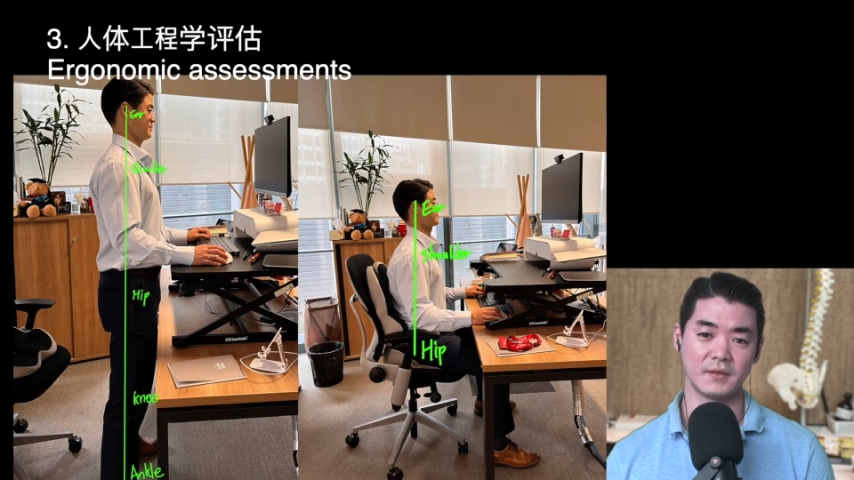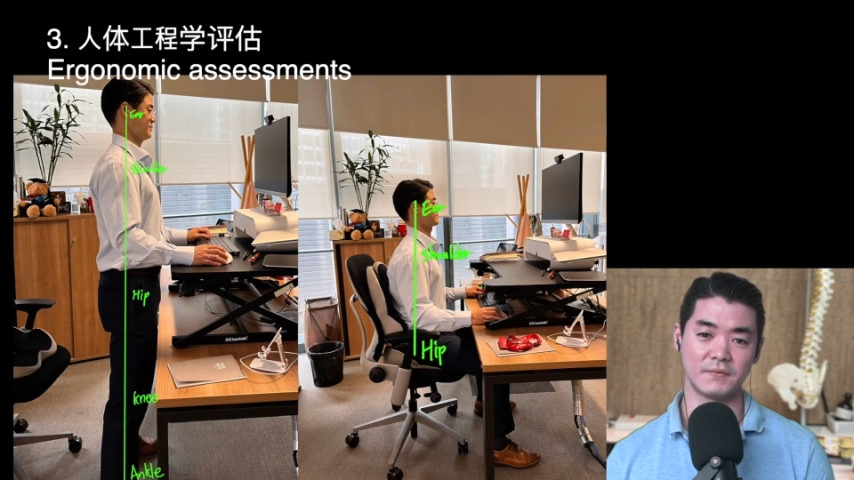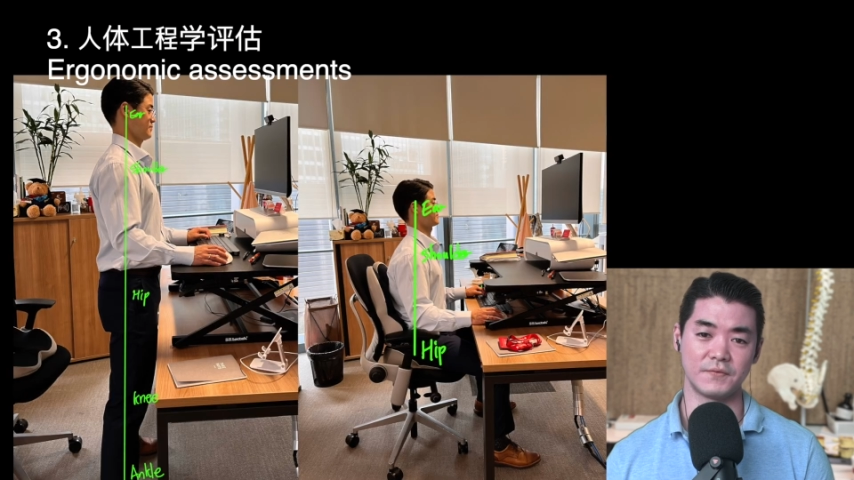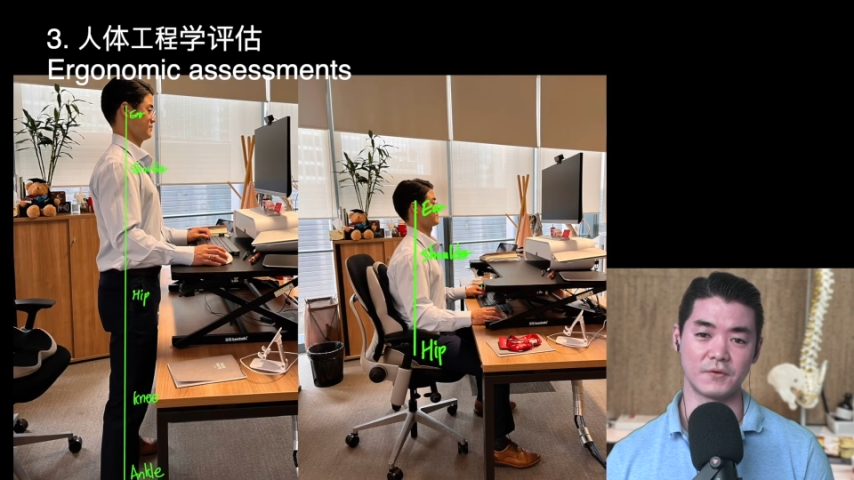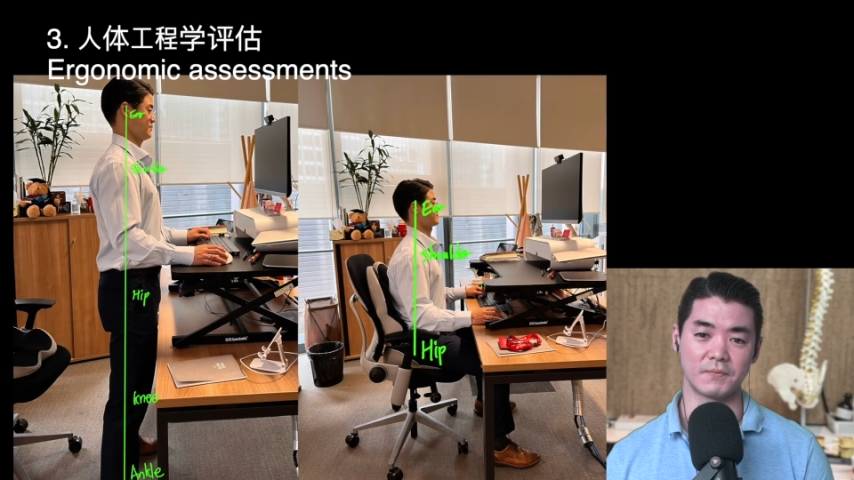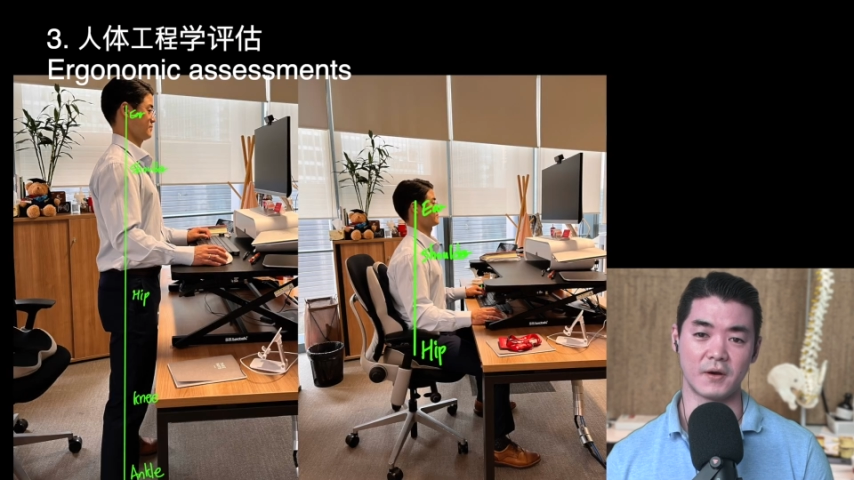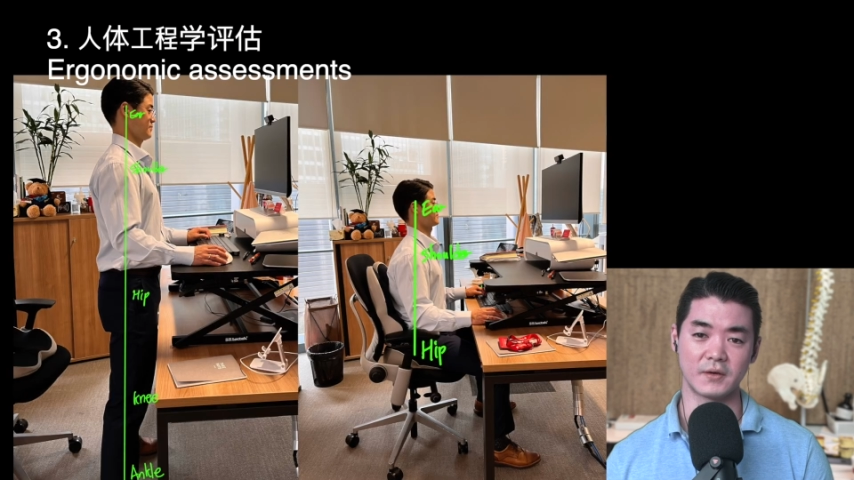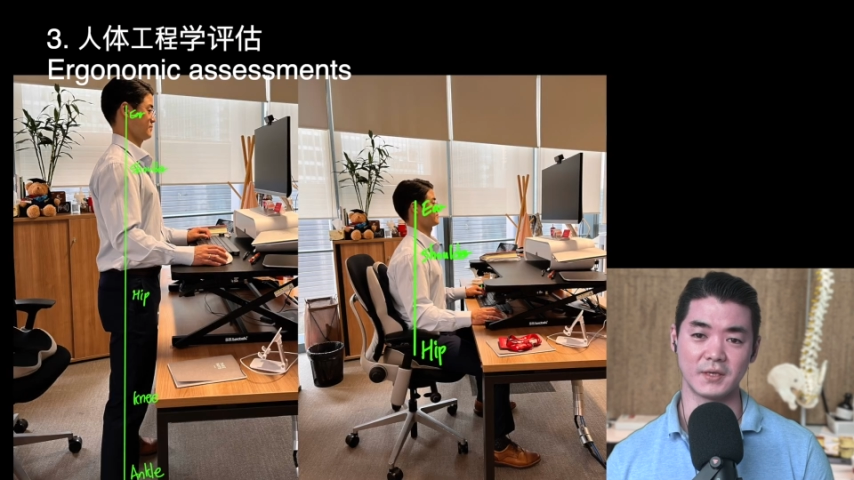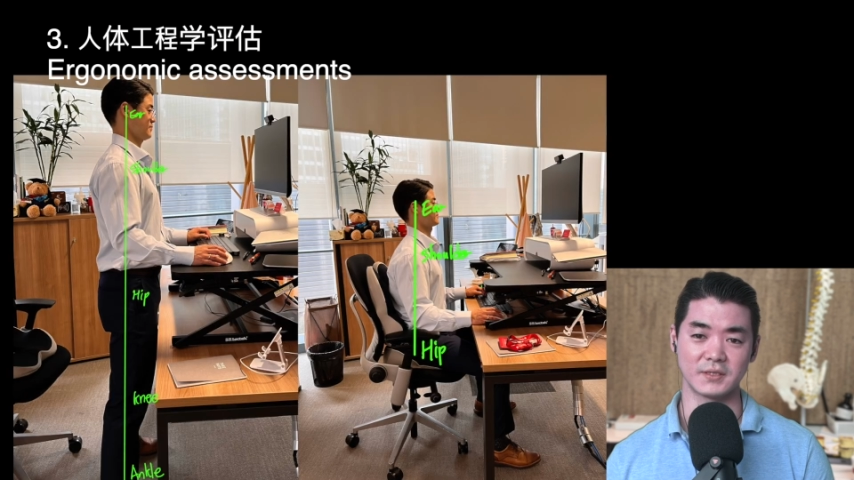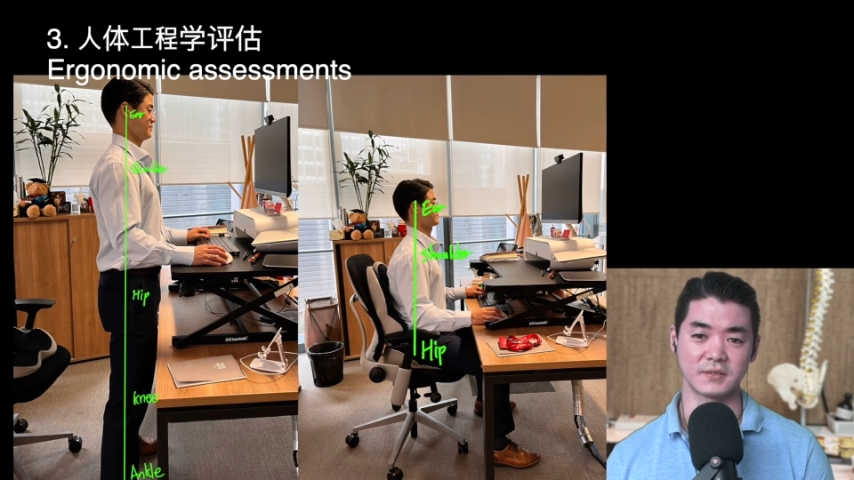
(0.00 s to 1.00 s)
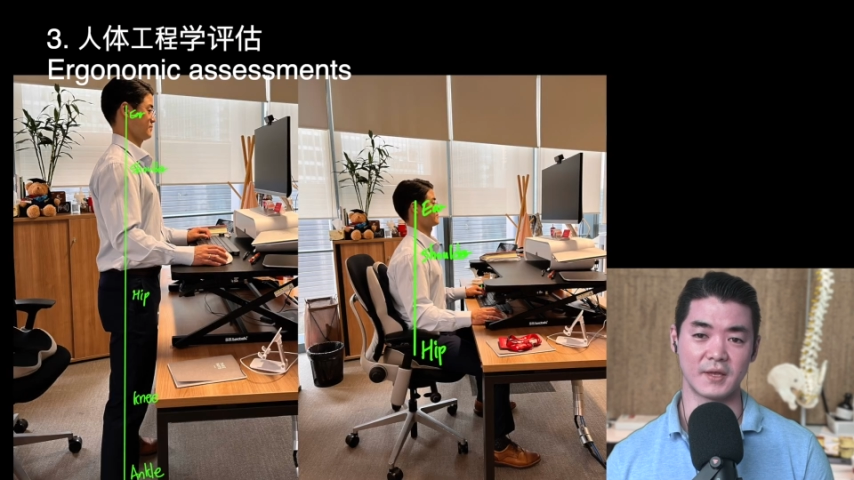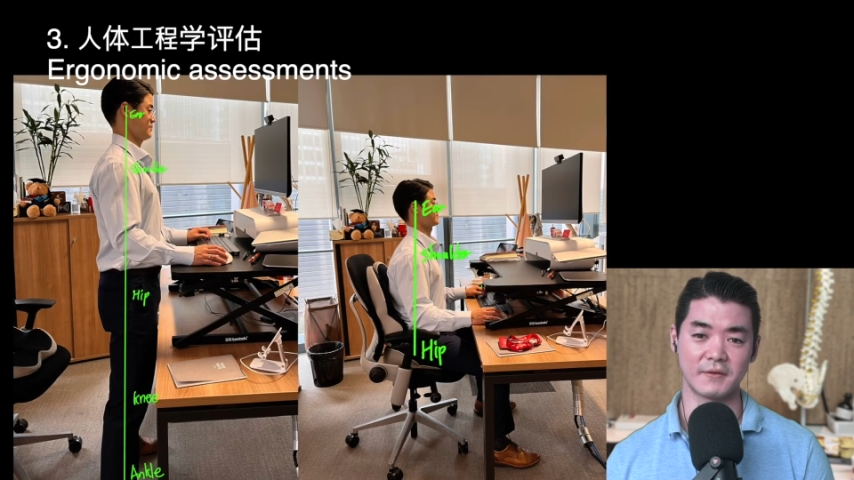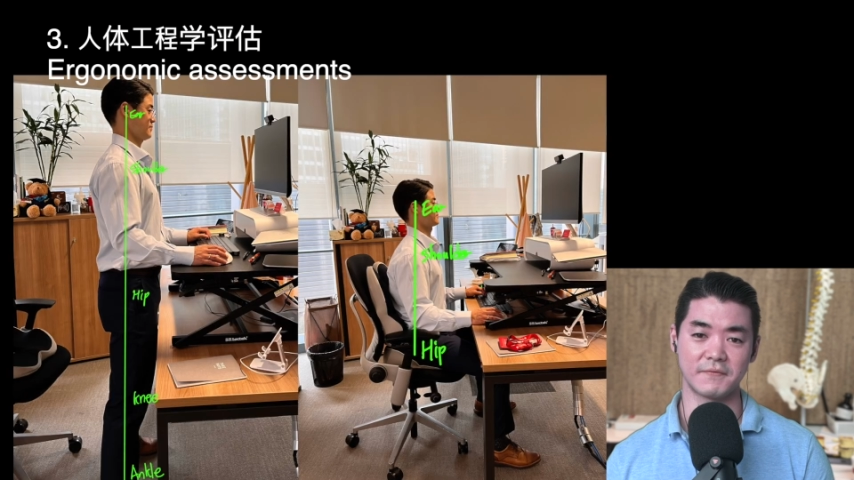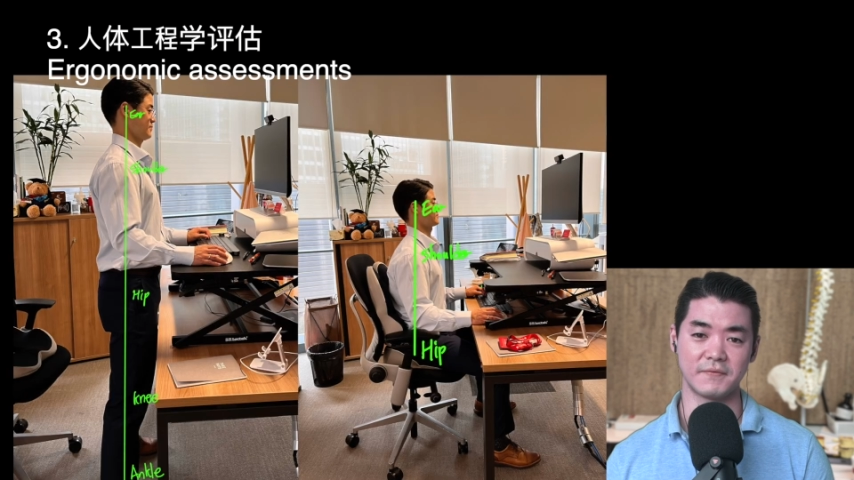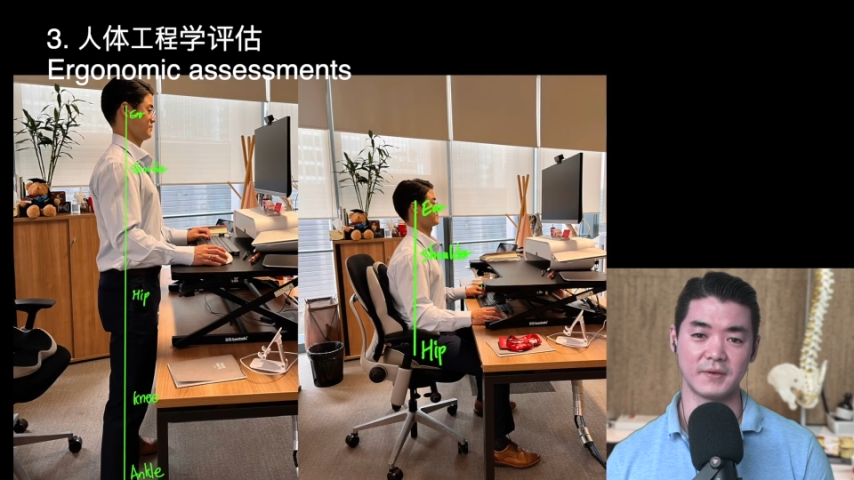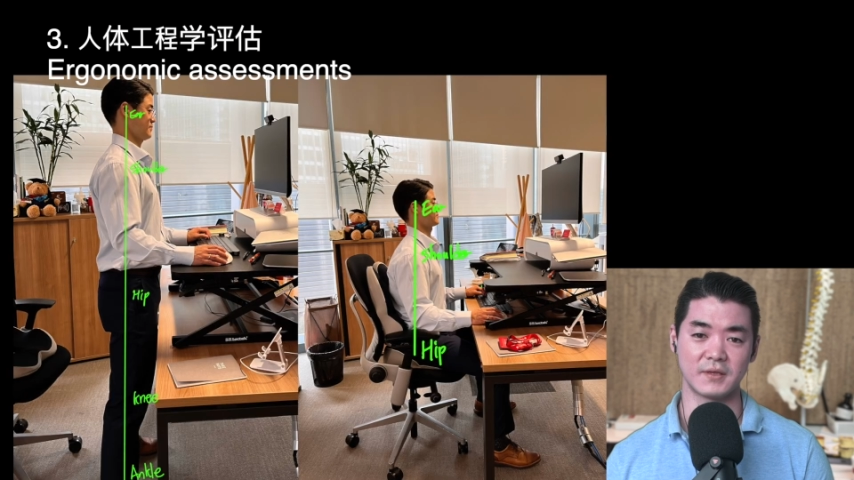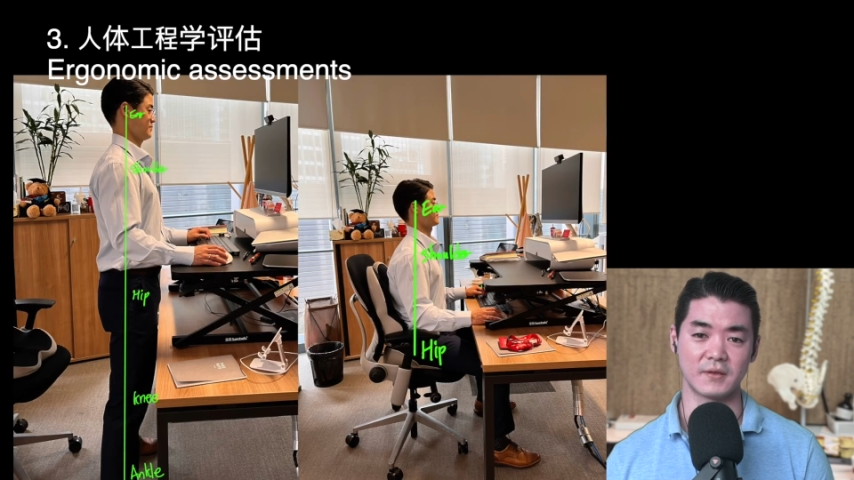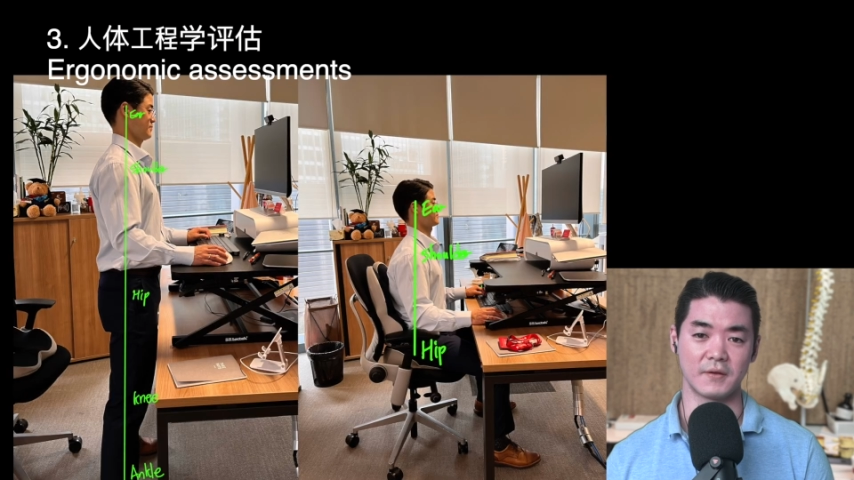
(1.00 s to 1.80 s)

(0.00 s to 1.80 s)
If your body is not fit the